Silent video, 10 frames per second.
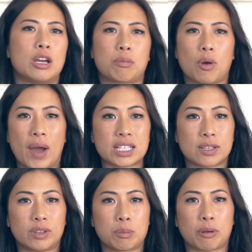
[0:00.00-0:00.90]

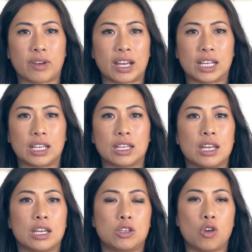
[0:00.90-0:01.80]
proactively providing
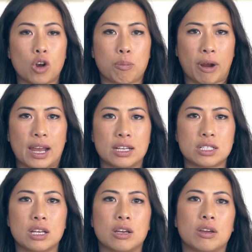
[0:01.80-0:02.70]
your brand